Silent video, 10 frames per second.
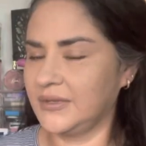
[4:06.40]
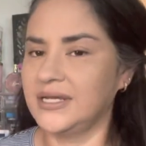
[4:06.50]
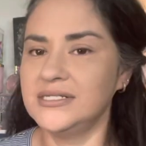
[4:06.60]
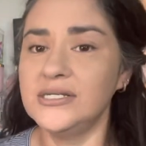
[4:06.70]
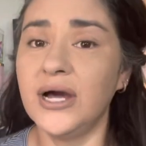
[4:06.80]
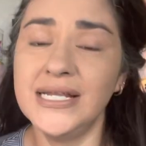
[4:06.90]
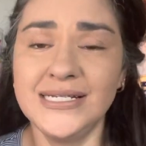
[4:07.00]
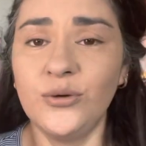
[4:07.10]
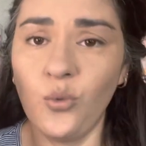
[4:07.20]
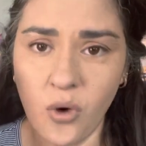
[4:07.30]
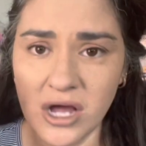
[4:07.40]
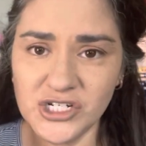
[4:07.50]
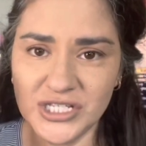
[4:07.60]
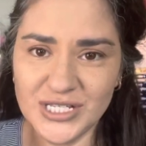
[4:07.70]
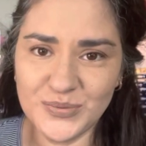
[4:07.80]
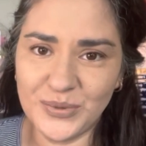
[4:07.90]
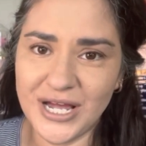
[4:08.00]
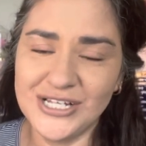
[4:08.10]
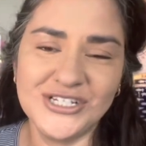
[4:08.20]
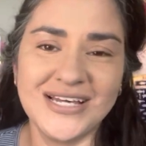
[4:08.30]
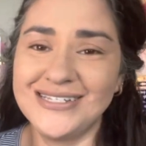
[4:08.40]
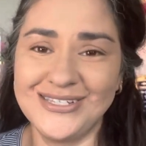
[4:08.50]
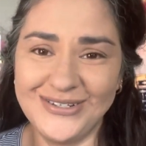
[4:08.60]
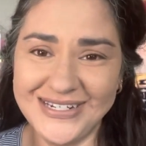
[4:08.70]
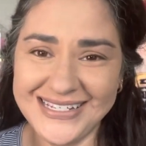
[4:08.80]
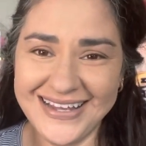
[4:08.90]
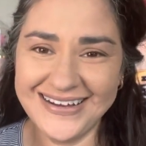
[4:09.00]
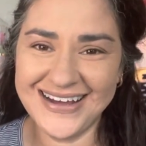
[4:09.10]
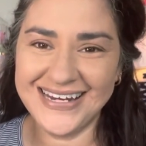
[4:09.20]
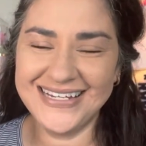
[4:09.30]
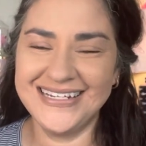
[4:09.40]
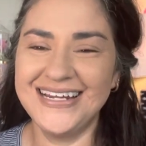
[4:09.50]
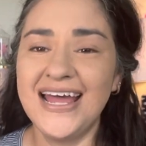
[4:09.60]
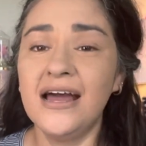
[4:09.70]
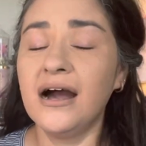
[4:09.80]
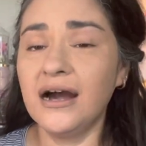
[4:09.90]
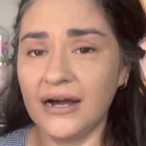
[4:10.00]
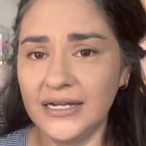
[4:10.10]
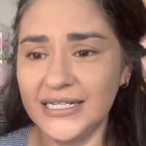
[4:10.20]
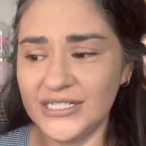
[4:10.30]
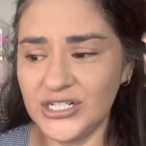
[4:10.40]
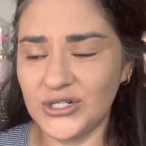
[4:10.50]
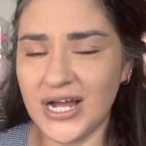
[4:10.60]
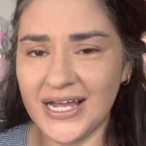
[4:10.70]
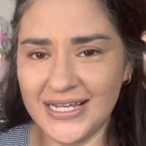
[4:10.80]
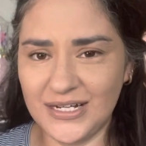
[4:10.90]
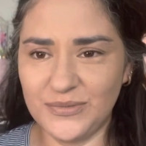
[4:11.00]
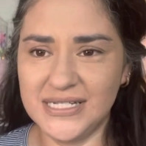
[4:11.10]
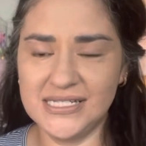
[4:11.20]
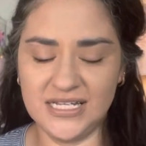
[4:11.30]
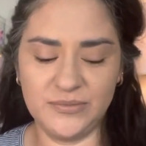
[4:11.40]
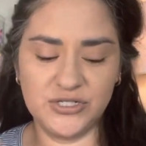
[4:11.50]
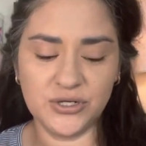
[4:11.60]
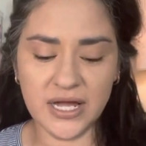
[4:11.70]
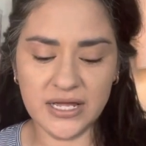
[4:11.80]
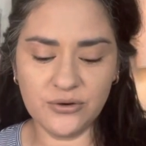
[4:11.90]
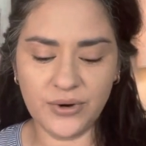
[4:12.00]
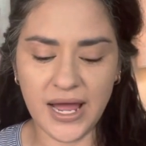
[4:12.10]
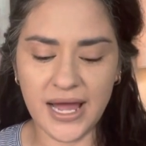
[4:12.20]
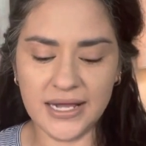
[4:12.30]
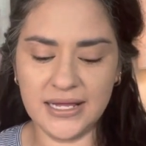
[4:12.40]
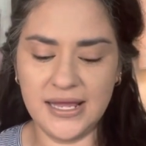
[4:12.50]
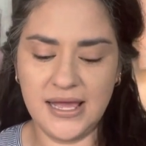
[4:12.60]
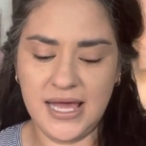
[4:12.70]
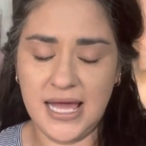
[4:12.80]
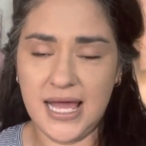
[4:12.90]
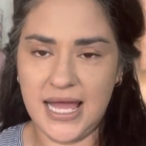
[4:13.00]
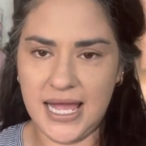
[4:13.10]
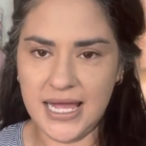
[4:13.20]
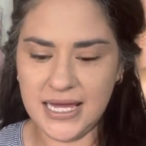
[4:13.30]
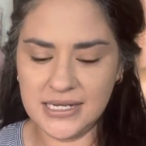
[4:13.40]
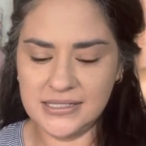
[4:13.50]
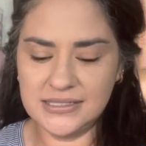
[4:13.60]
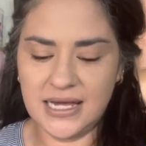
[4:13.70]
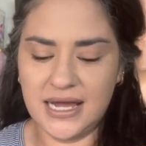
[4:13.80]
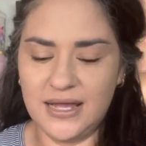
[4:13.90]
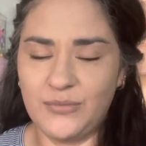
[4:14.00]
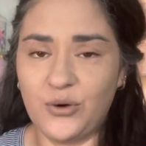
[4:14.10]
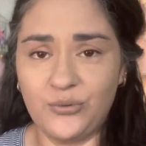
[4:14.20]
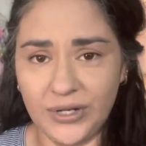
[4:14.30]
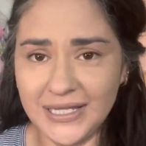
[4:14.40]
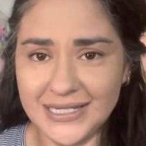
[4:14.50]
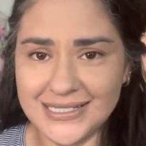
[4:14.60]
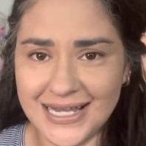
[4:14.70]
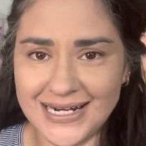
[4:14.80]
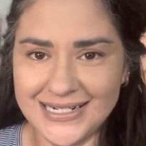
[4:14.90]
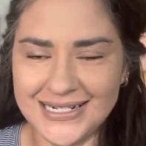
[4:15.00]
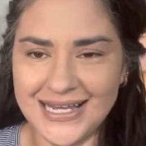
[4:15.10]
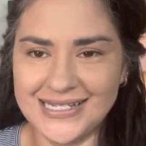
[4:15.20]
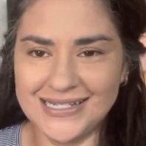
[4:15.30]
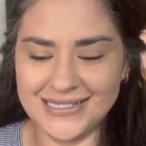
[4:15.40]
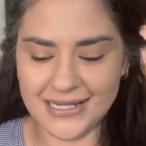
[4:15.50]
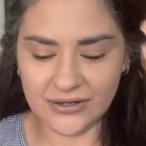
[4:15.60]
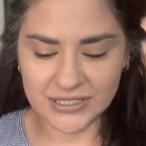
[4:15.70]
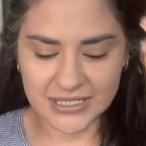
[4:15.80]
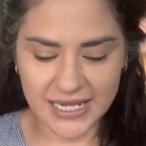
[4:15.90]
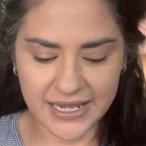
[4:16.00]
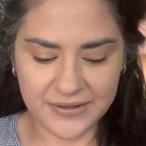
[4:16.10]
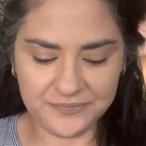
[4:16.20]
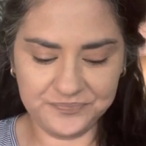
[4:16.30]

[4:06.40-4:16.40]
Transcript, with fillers: So I did wash this brush as soon as I got it, hung it to dry in my Sigma drying rack, and I'm really excited to test this out today.